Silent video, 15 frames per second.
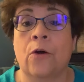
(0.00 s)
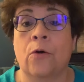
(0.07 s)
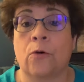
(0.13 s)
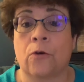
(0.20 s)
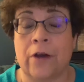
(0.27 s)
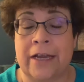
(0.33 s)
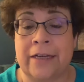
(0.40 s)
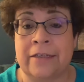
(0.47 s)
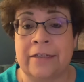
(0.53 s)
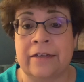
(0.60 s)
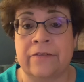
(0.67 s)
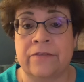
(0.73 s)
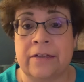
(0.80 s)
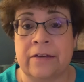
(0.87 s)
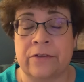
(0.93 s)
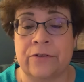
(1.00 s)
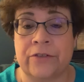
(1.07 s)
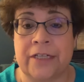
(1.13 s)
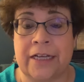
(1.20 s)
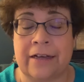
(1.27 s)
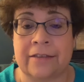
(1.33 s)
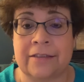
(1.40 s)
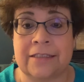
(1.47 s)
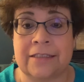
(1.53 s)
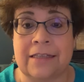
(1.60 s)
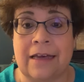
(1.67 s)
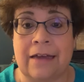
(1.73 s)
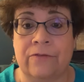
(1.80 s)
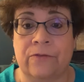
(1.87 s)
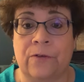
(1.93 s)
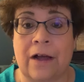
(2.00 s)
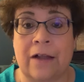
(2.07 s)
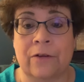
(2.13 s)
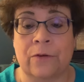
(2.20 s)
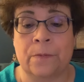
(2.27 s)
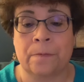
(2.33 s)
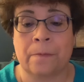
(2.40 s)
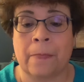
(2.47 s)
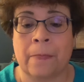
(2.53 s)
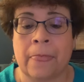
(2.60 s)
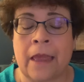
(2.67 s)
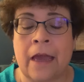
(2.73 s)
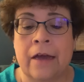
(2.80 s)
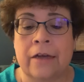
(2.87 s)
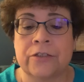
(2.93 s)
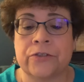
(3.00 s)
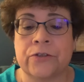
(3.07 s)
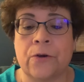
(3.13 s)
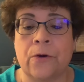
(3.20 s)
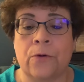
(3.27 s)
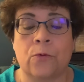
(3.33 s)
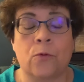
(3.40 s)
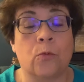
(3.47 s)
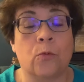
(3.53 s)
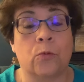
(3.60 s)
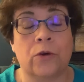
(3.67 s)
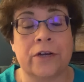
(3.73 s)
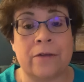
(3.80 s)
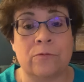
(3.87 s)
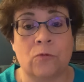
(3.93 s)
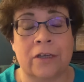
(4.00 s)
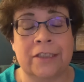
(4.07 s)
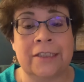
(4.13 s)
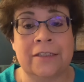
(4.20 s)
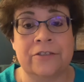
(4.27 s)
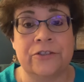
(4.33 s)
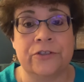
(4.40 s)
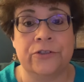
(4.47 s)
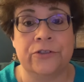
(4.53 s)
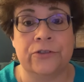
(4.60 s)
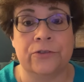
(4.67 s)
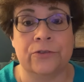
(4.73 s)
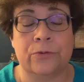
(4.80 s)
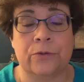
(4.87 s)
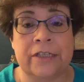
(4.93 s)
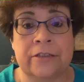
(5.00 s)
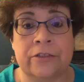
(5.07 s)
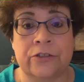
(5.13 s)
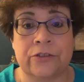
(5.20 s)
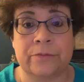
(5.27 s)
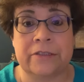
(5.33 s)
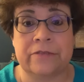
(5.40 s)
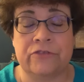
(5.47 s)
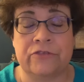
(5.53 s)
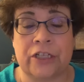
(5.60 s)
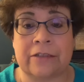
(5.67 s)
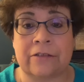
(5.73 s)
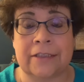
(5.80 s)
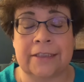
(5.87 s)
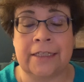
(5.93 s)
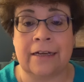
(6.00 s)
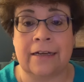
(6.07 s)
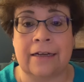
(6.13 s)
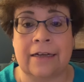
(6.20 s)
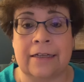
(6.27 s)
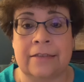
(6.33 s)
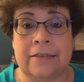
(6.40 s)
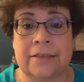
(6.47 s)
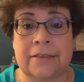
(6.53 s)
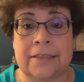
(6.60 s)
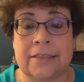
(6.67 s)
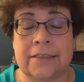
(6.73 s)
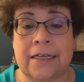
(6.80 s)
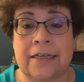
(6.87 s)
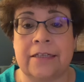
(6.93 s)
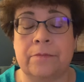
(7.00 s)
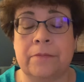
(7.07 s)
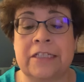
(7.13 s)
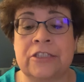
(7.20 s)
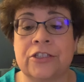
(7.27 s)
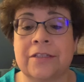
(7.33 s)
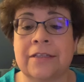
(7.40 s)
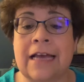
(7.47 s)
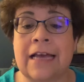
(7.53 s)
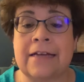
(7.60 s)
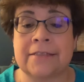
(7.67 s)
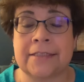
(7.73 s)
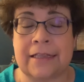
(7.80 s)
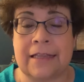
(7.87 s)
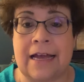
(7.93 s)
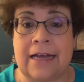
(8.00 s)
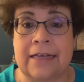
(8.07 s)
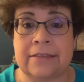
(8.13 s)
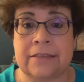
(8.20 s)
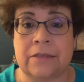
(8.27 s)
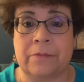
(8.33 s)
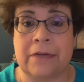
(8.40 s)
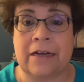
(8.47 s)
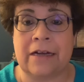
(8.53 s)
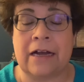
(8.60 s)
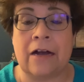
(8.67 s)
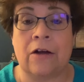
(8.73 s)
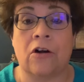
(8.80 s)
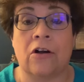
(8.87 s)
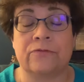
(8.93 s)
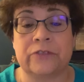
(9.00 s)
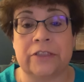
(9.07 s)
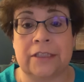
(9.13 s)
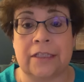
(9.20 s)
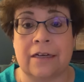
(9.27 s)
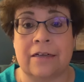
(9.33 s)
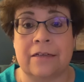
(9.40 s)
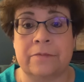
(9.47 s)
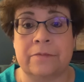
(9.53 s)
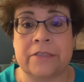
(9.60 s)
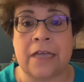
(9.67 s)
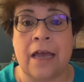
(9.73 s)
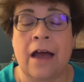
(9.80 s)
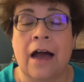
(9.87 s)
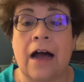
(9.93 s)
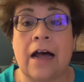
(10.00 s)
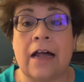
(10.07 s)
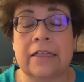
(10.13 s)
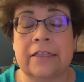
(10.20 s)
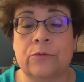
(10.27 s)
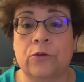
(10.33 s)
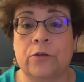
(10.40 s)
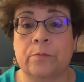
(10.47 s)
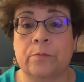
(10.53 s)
or any of the other texts that follow. So what I wanted to do in terms of Jekyll and Hyde, since I had mentioned last class about how oftentimes Hollywood